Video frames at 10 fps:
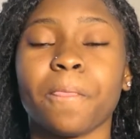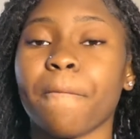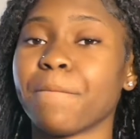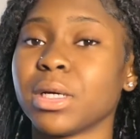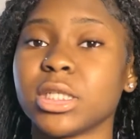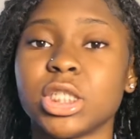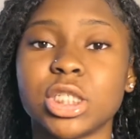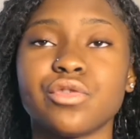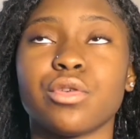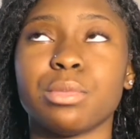But
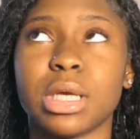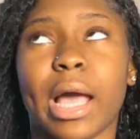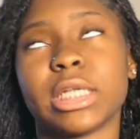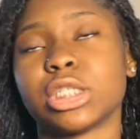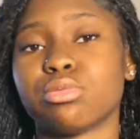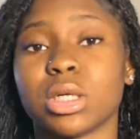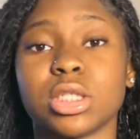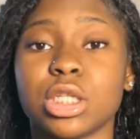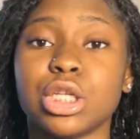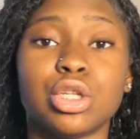just for me, I just
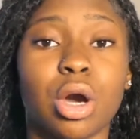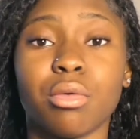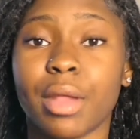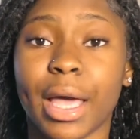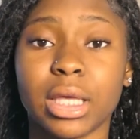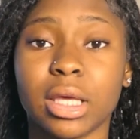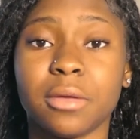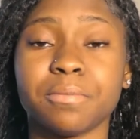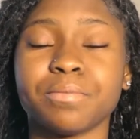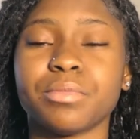personally don't like it
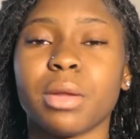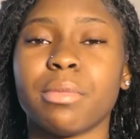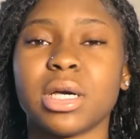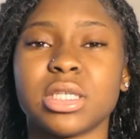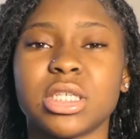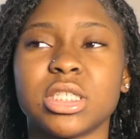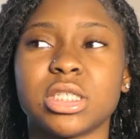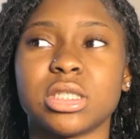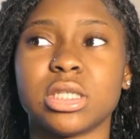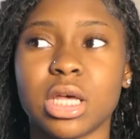because it
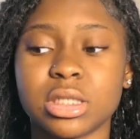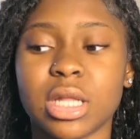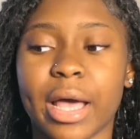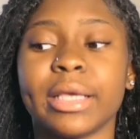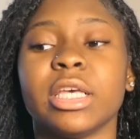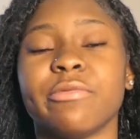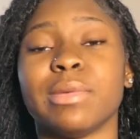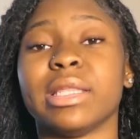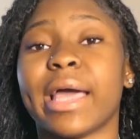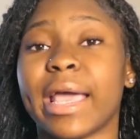just does not give
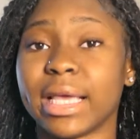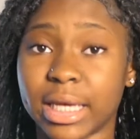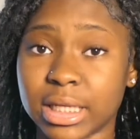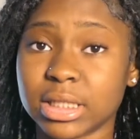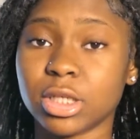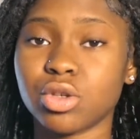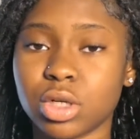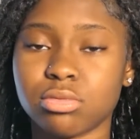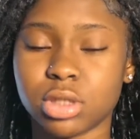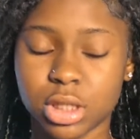me that it. You get
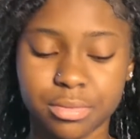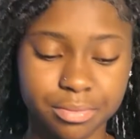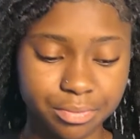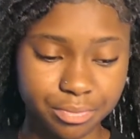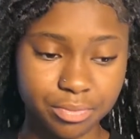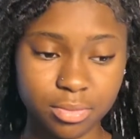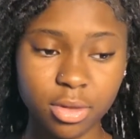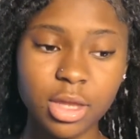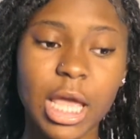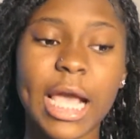what I'm saying?
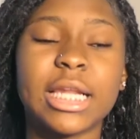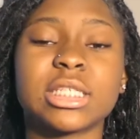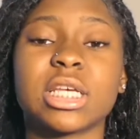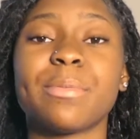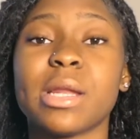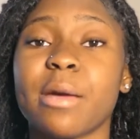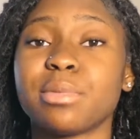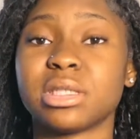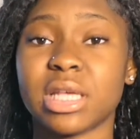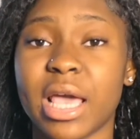It doesn't give me that
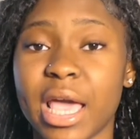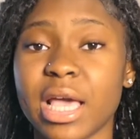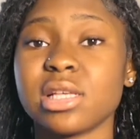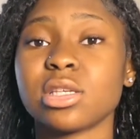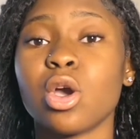pizzazz